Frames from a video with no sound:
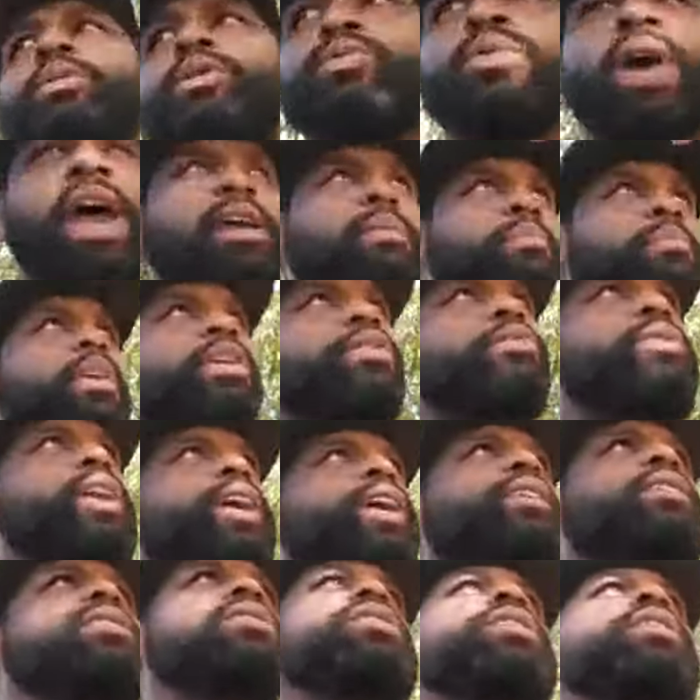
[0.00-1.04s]
be right
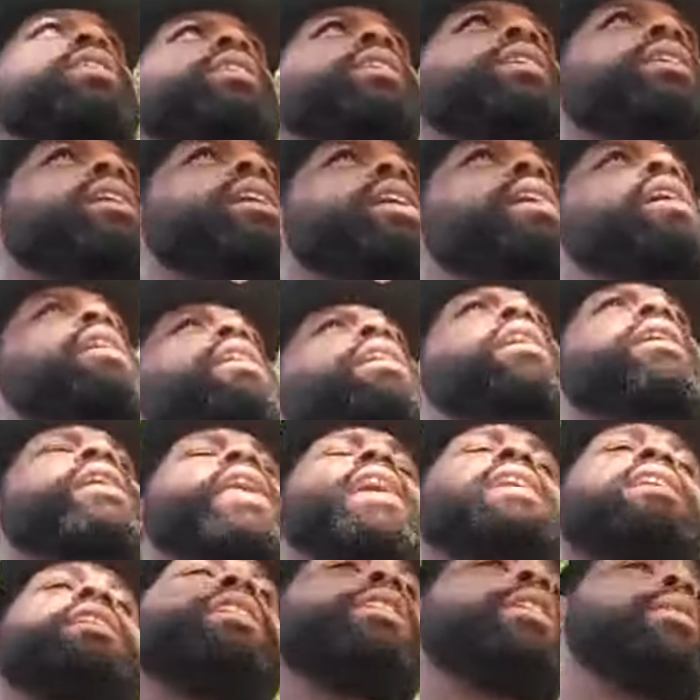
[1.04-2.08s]
mid-range, and
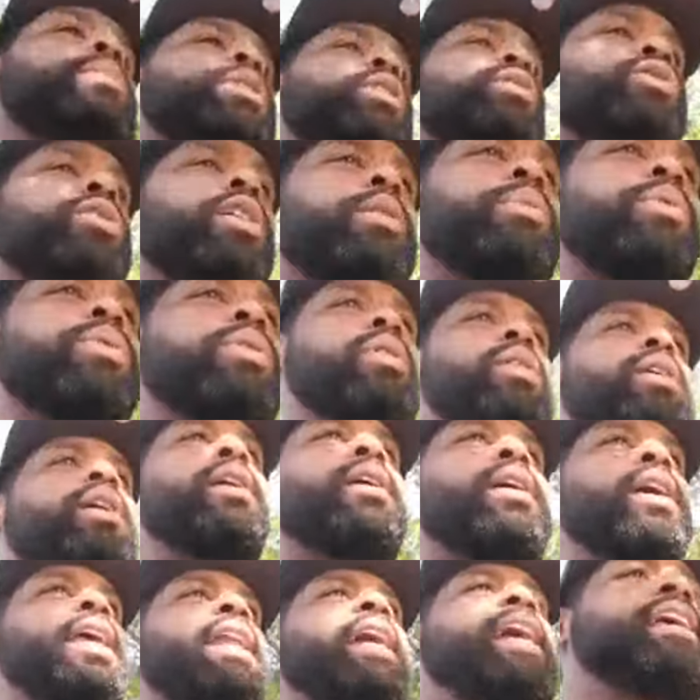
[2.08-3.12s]
that could get him in trouble.
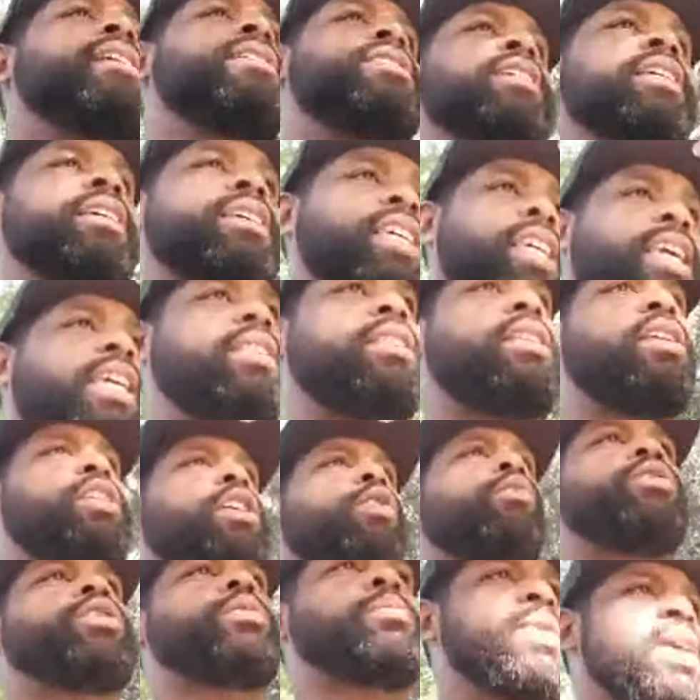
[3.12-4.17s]
And I see Keith and
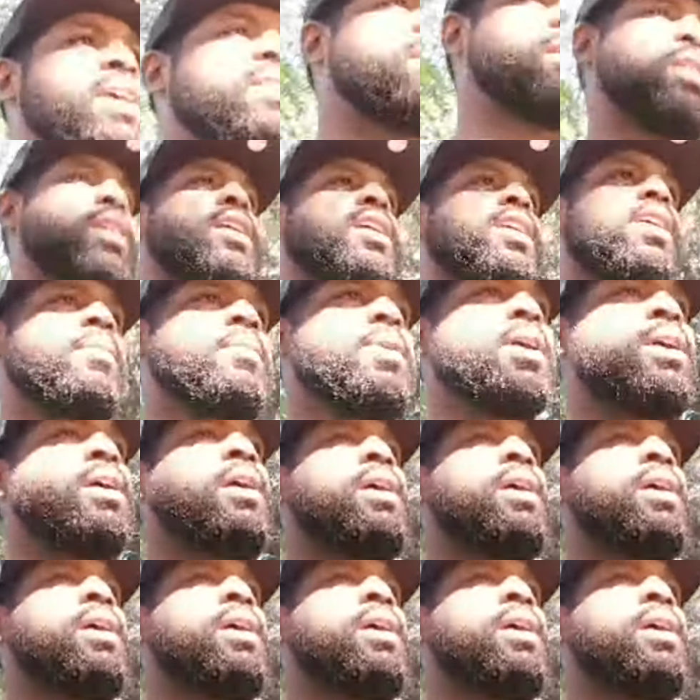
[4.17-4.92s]
them was mixing it up.